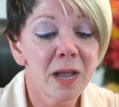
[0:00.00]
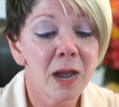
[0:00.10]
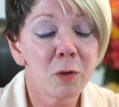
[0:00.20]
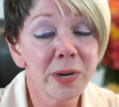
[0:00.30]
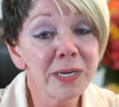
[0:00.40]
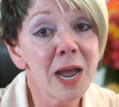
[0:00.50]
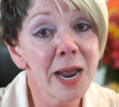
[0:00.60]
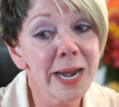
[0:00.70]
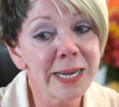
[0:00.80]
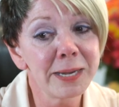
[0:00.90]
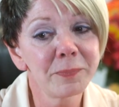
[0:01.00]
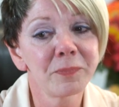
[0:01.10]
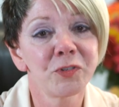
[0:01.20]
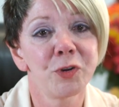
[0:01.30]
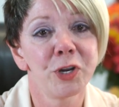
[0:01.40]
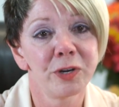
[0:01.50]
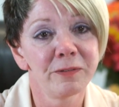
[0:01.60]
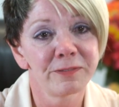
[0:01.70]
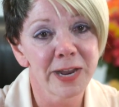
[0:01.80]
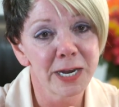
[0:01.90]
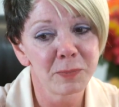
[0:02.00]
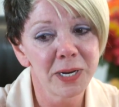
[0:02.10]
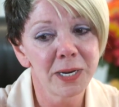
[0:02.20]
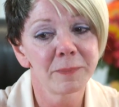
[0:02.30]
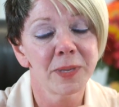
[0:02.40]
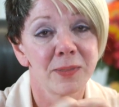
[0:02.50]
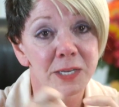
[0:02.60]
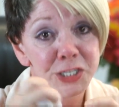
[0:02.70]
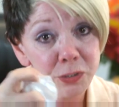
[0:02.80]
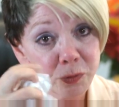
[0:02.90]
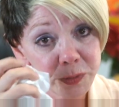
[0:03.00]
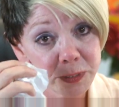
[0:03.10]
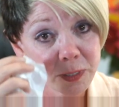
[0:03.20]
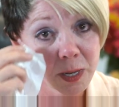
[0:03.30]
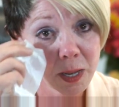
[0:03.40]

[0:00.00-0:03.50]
I went in hiding so he couldn't find me and the children.